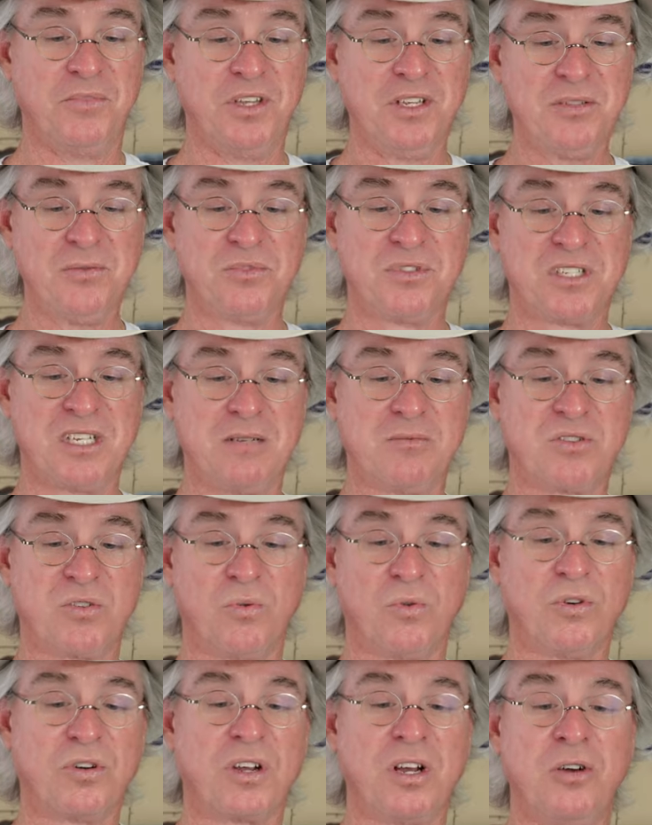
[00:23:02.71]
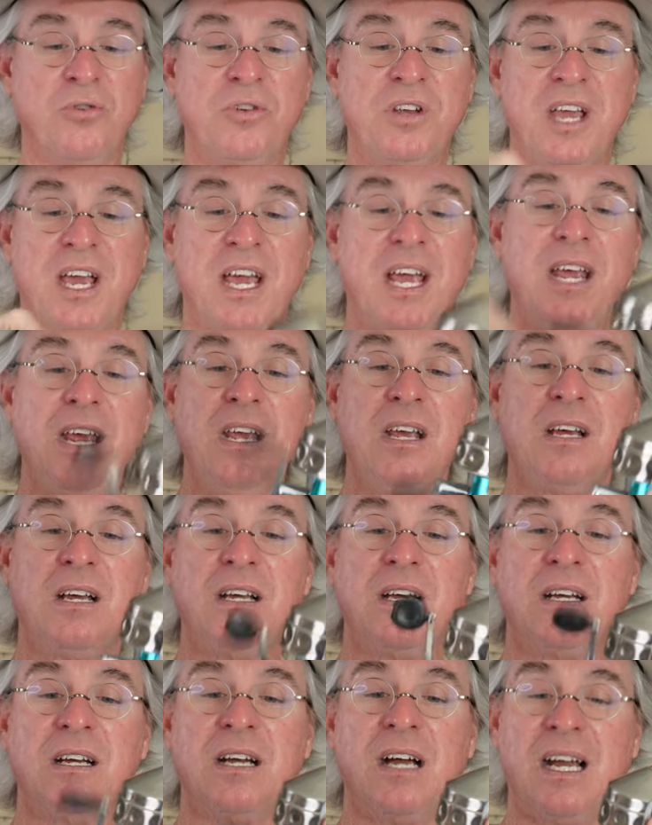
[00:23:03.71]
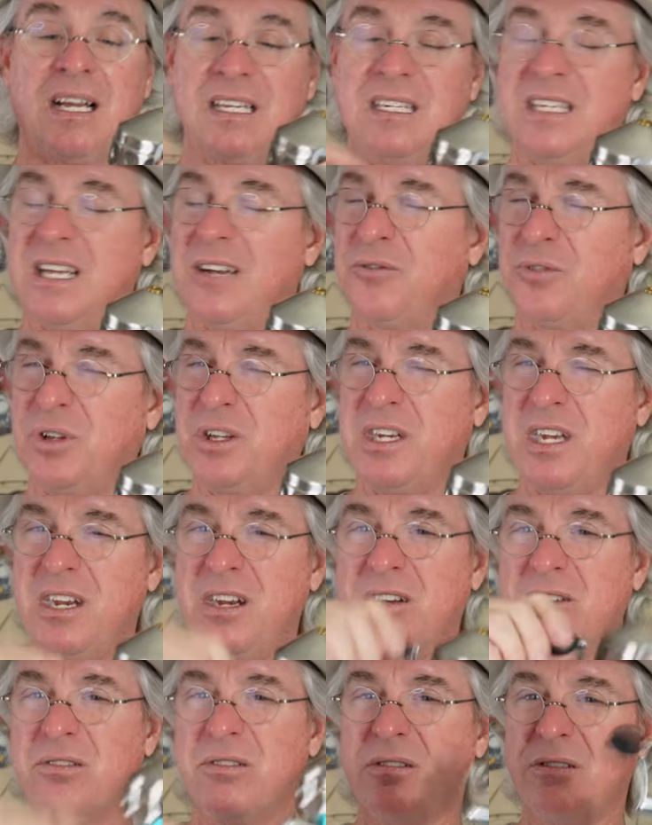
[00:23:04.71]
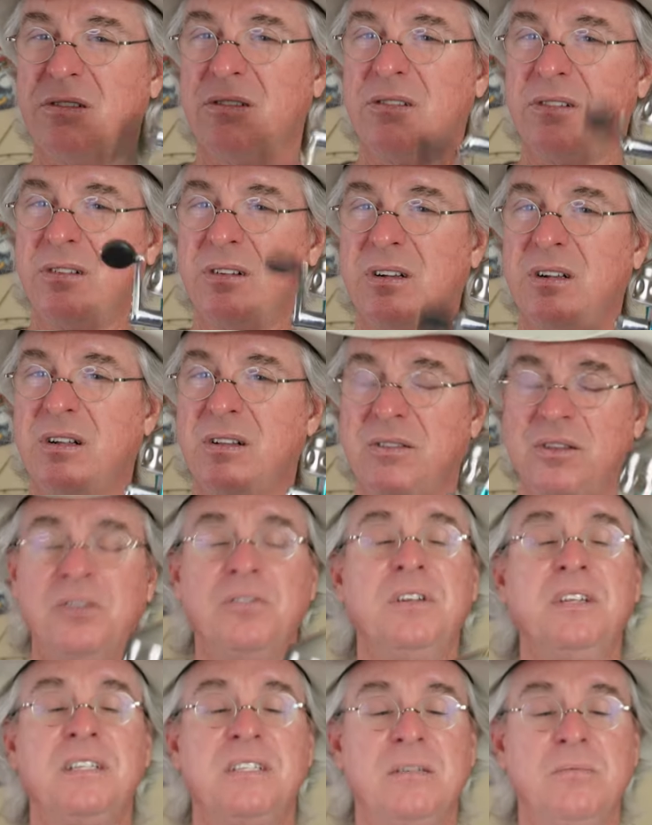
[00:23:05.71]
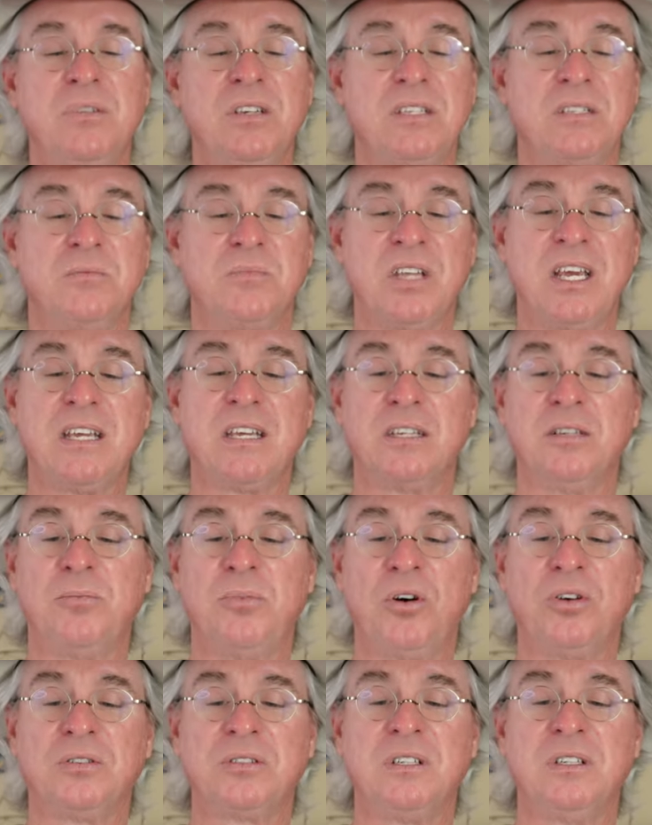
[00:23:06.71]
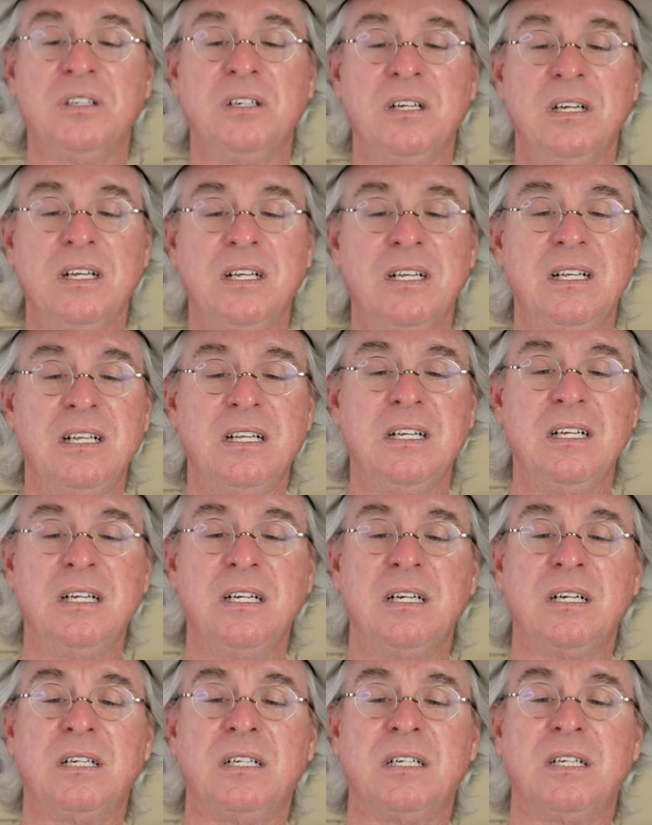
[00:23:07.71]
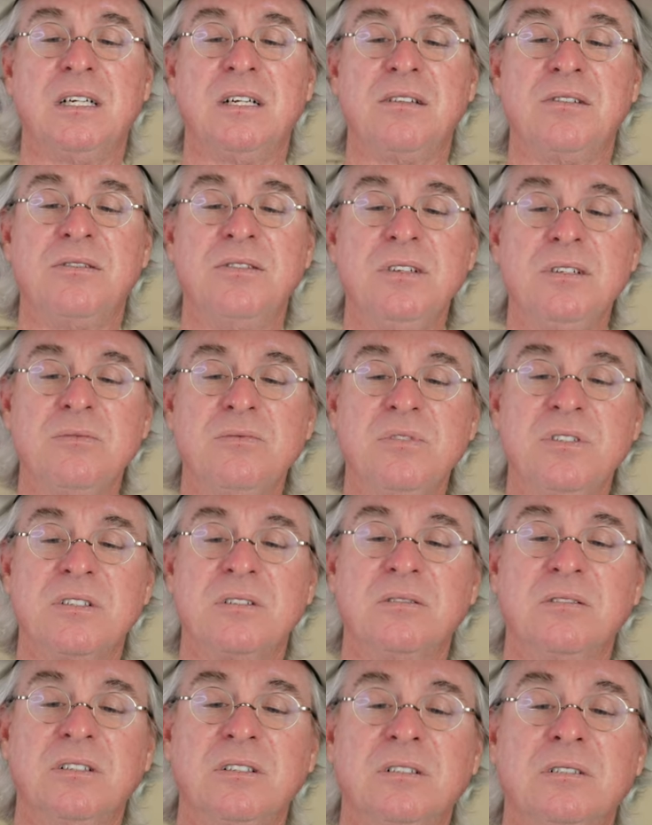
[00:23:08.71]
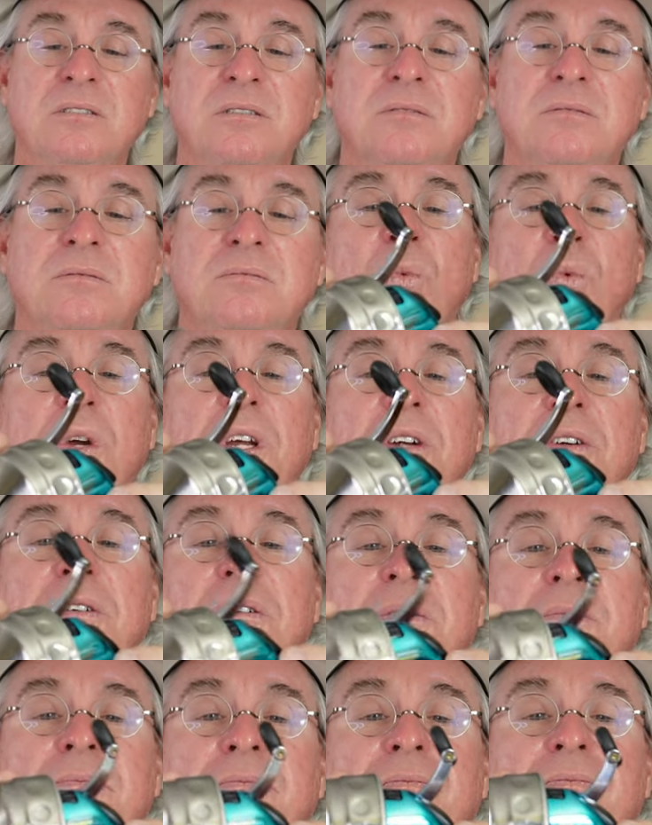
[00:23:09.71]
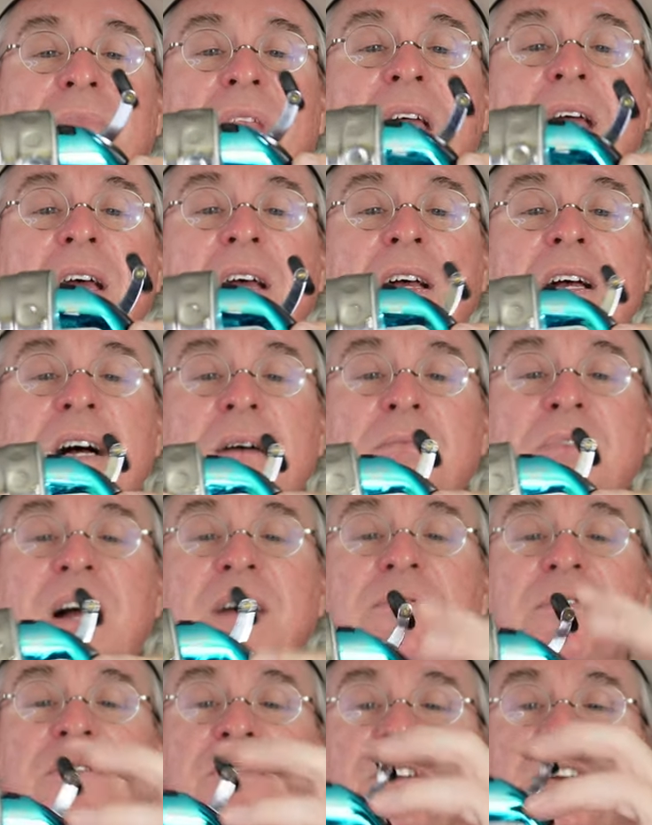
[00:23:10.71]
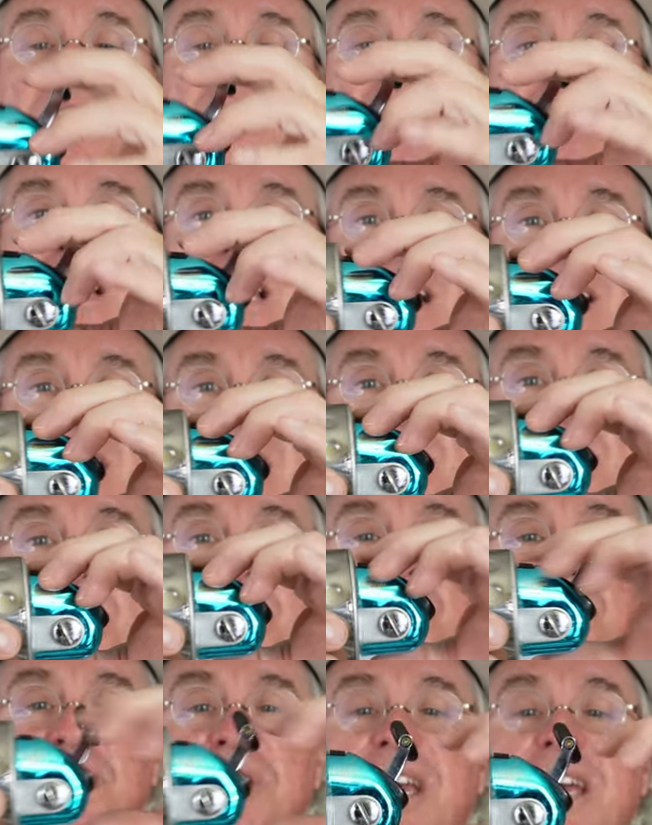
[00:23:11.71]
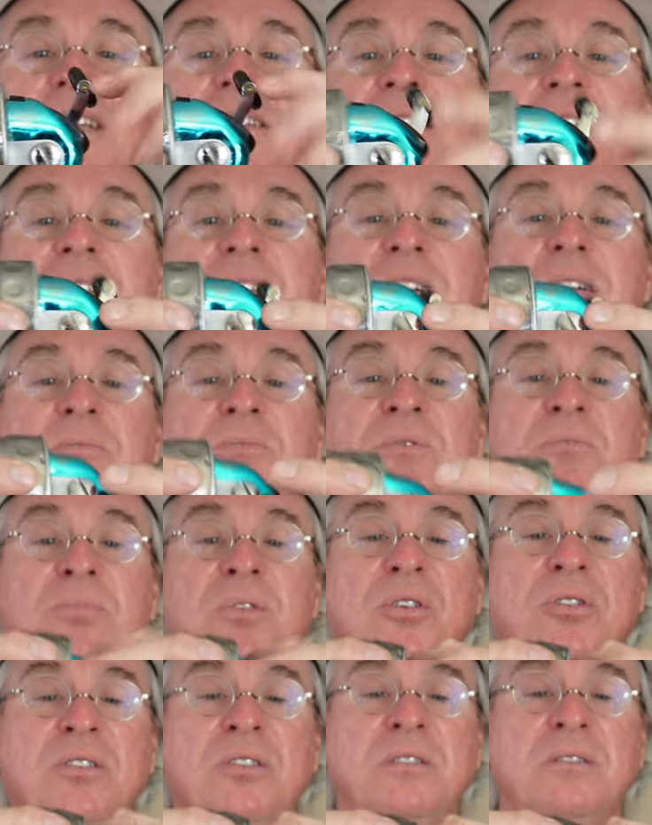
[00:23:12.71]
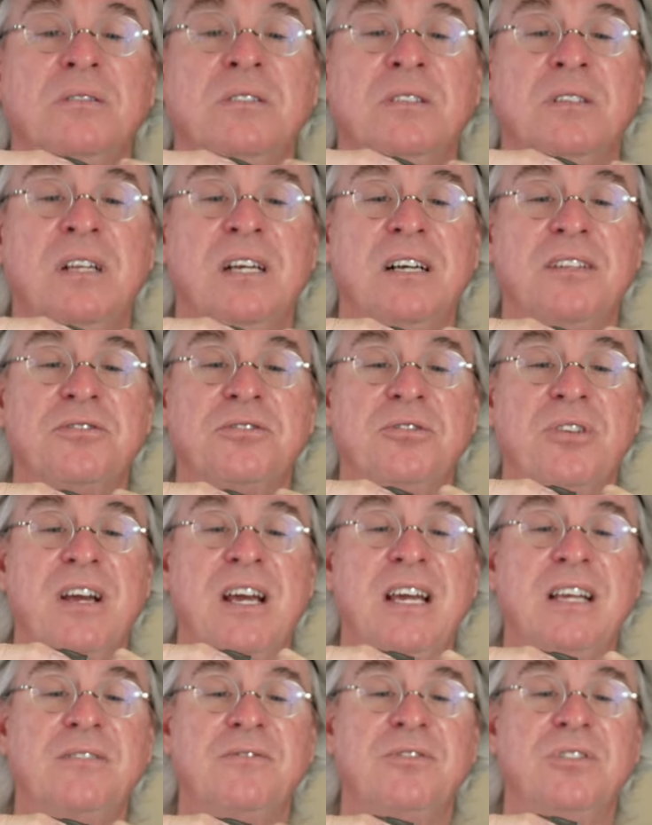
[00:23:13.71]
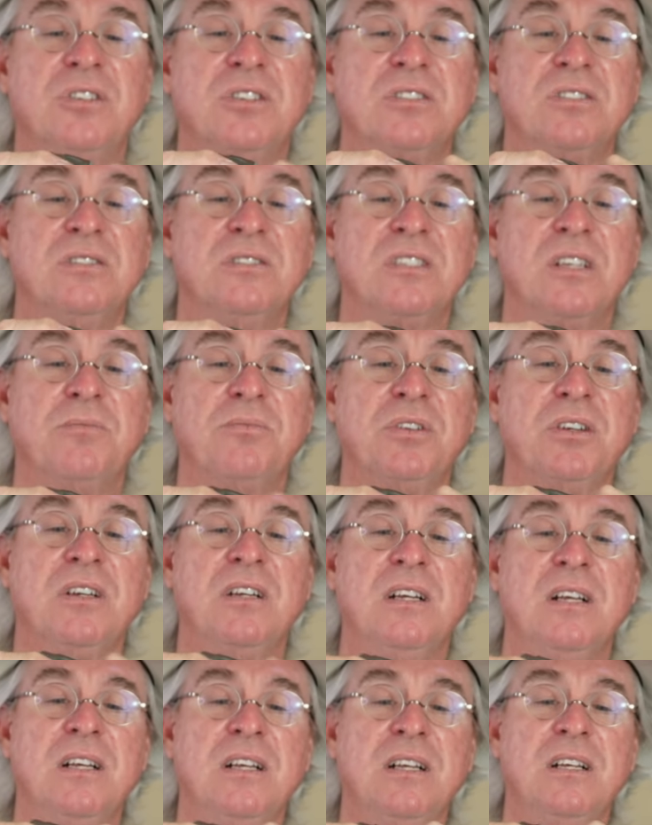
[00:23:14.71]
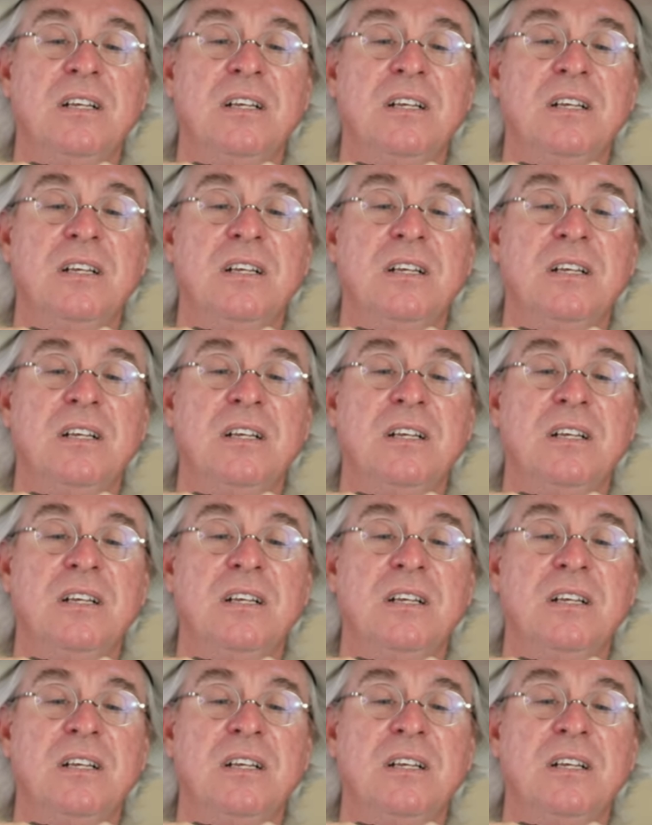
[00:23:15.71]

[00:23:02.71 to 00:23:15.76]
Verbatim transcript: This one seems to work okay. I can definitely hear there needs to be some taken apart there. This one's a little weird. And we have to figure out how that blue casing comes apart and how the drag functions up there.